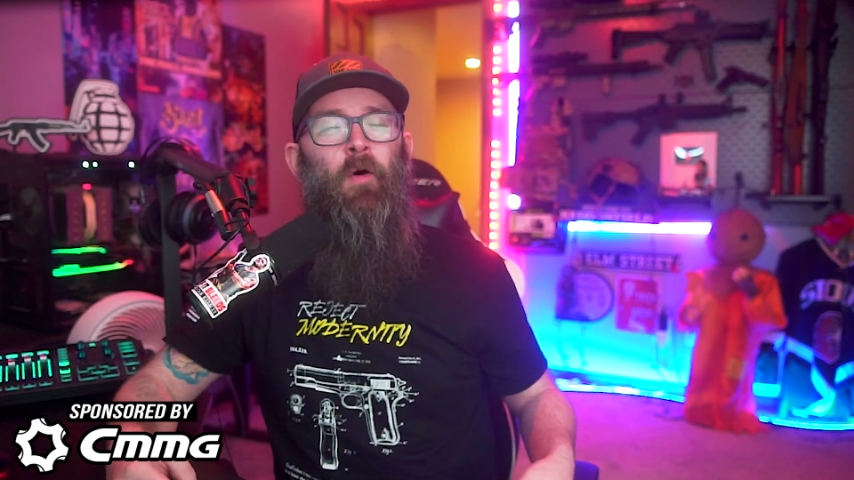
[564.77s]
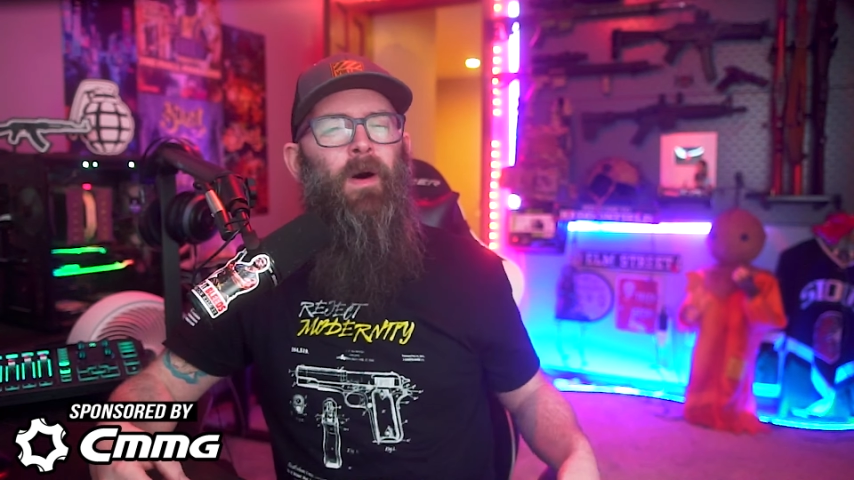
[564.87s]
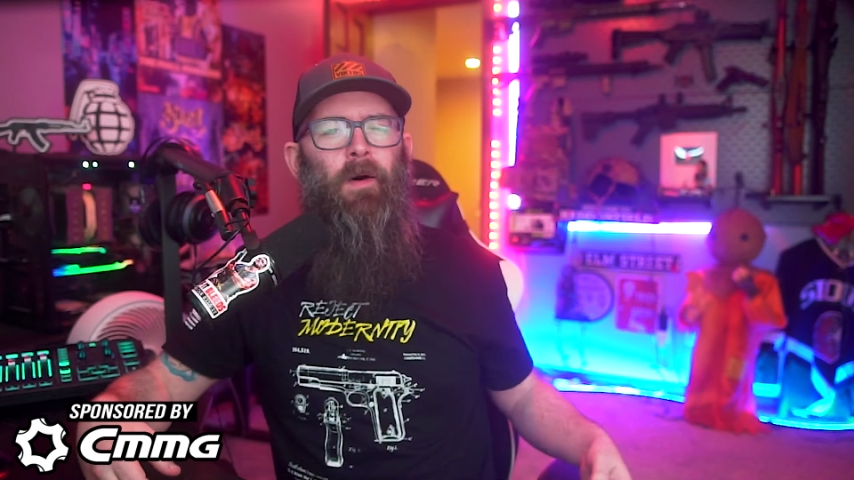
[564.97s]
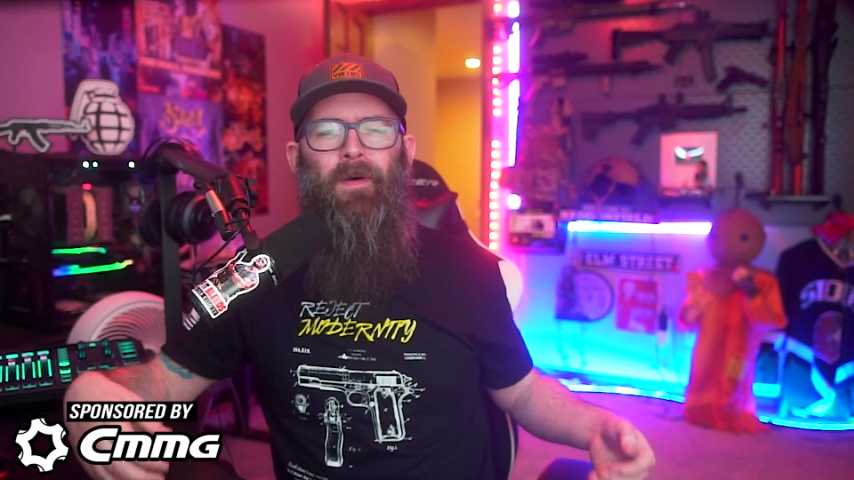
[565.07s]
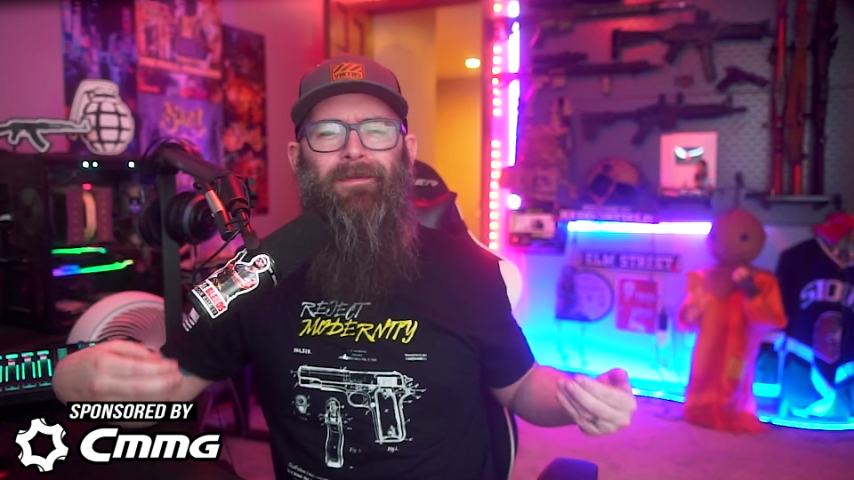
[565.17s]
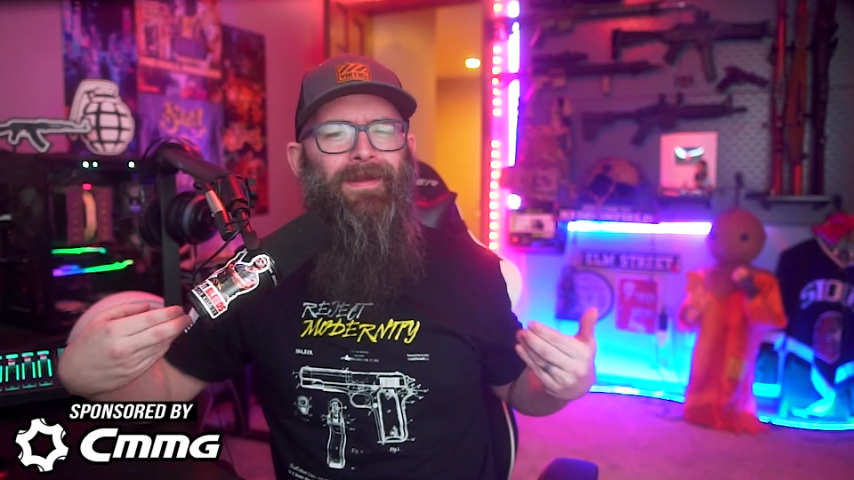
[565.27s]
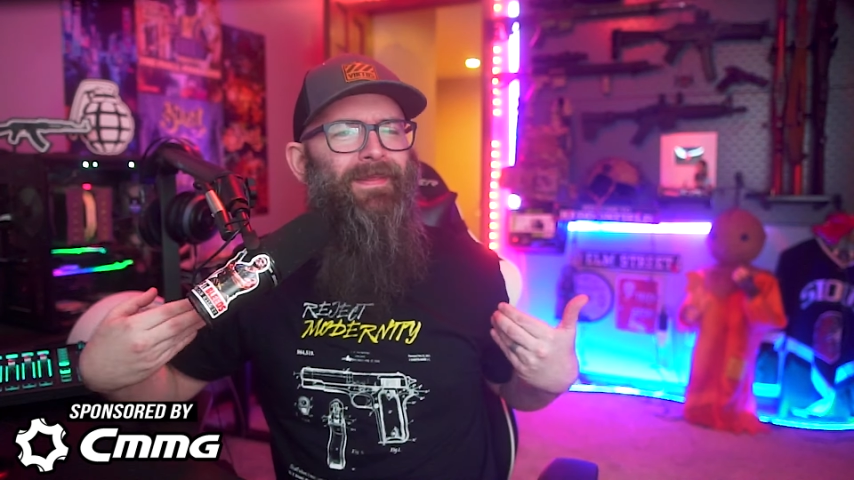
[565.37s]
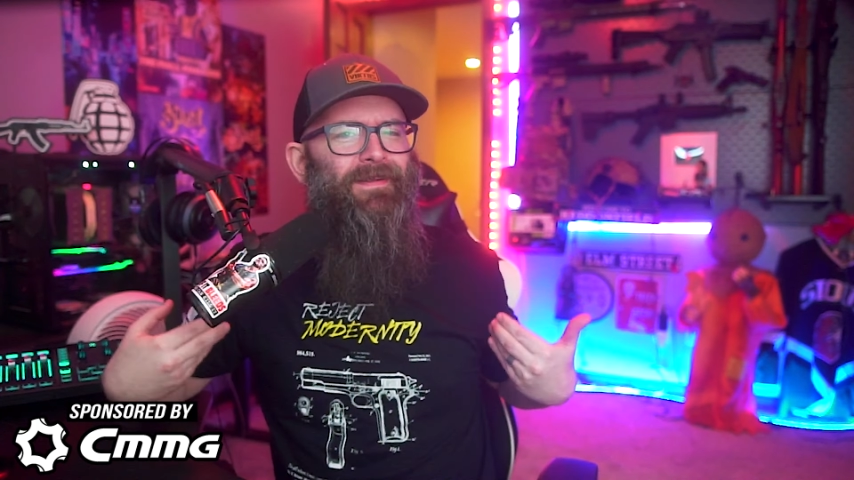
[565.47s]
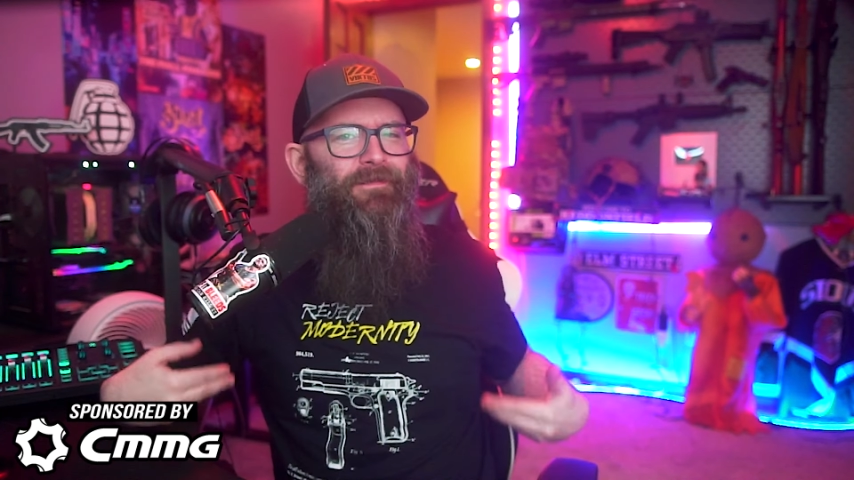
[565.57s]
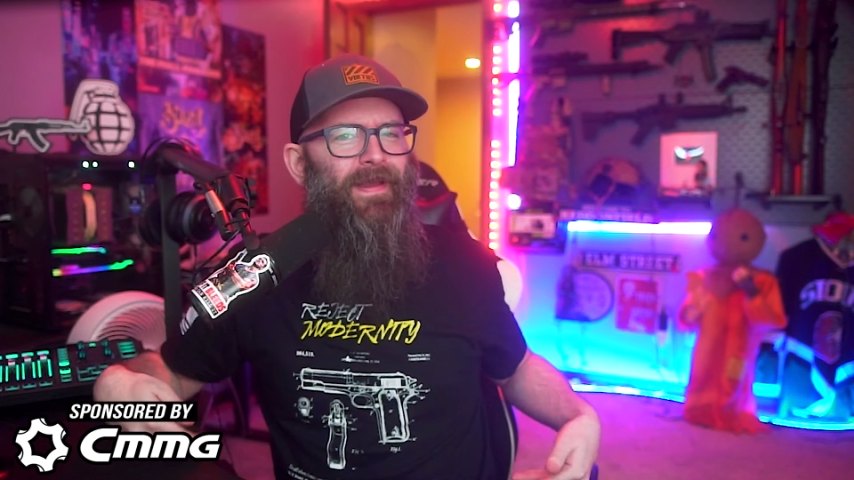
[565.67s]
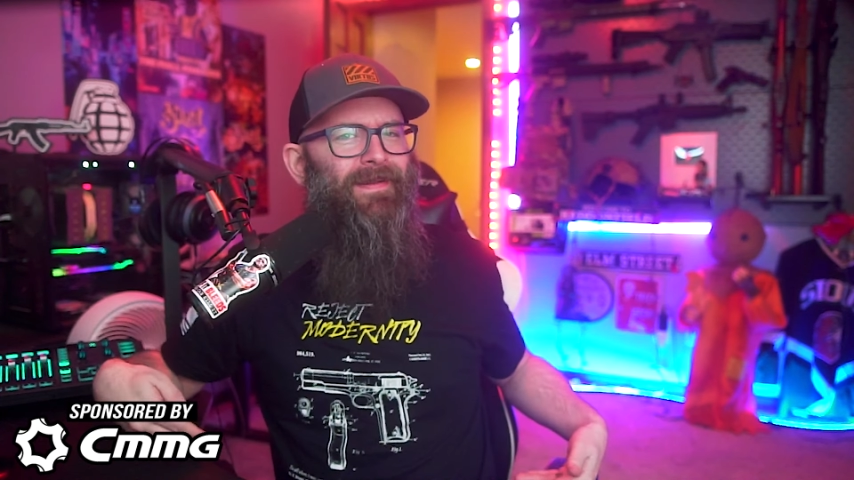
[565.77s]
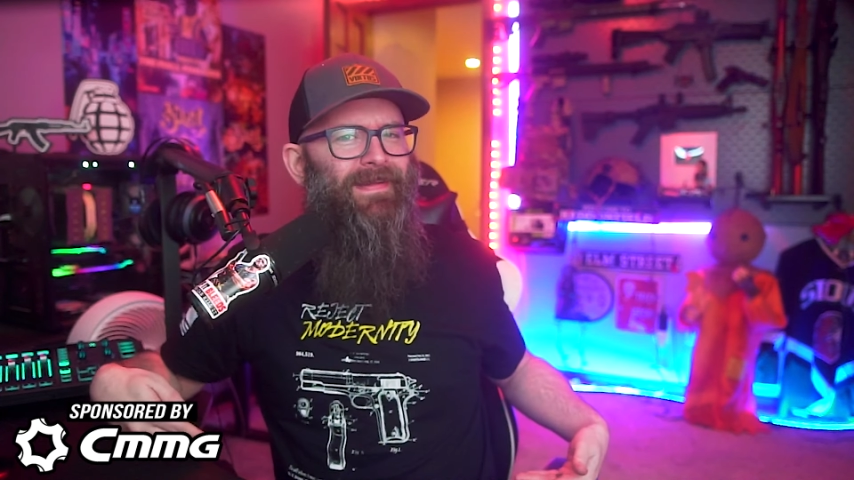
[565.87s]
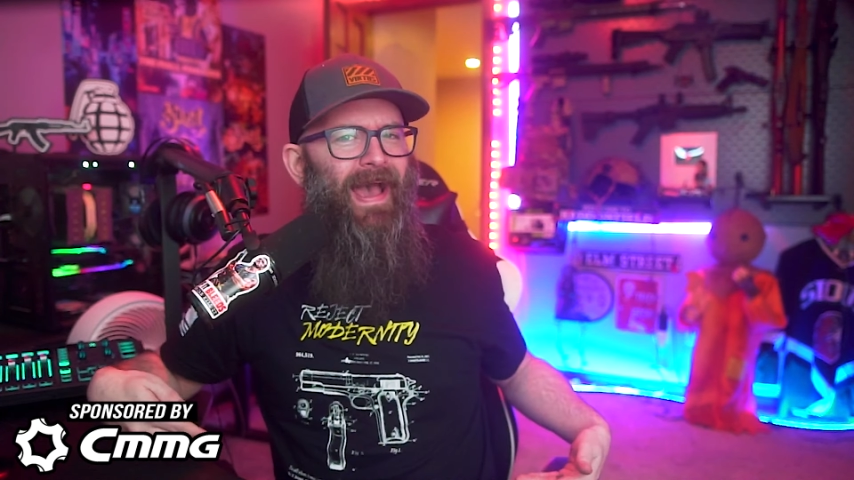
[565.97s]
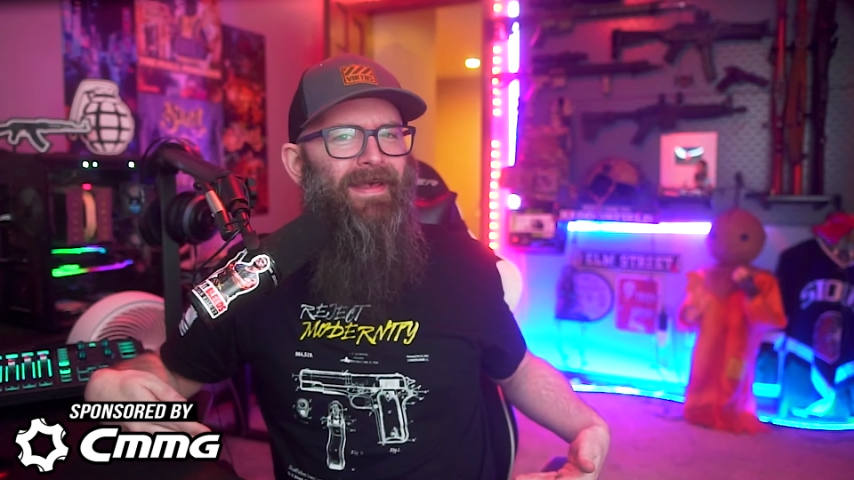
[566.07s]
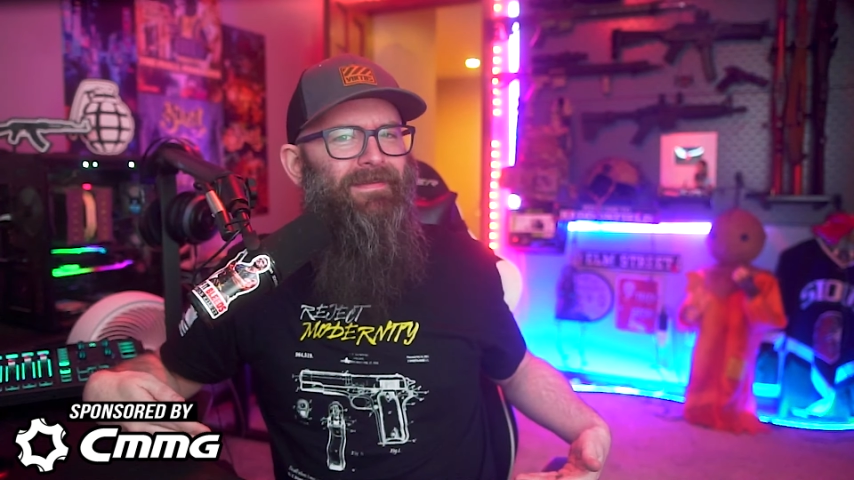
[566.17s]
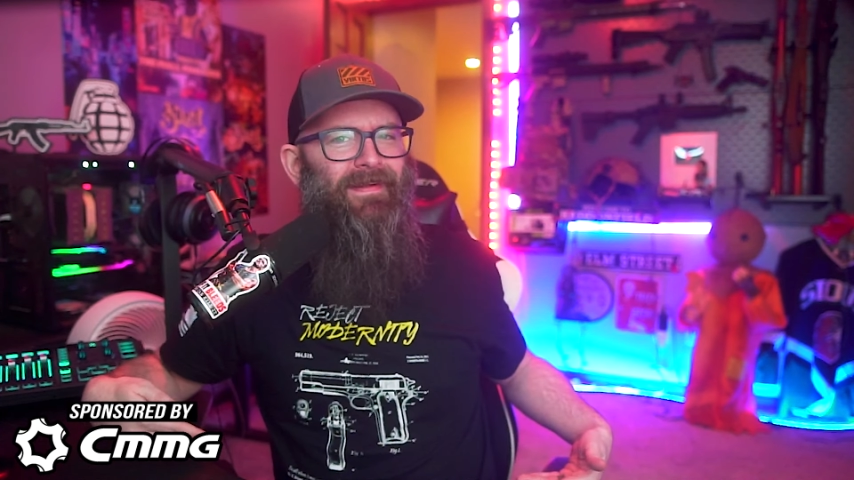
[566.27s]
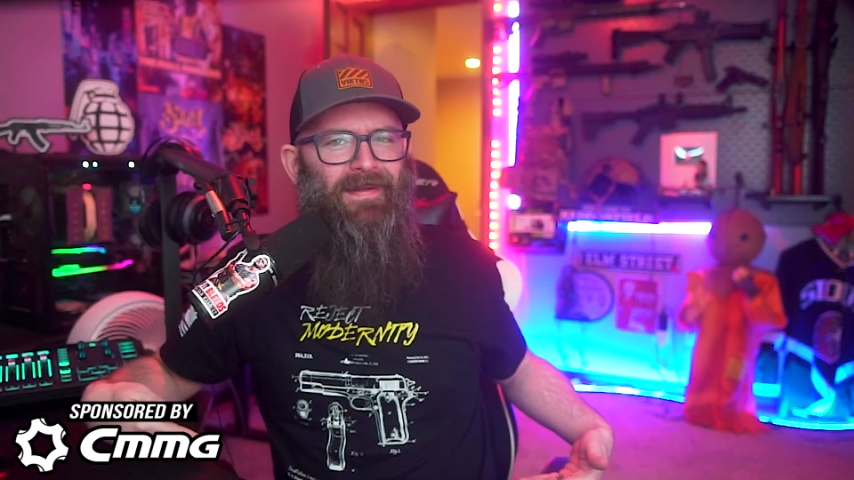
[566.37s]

while wearing this fantastic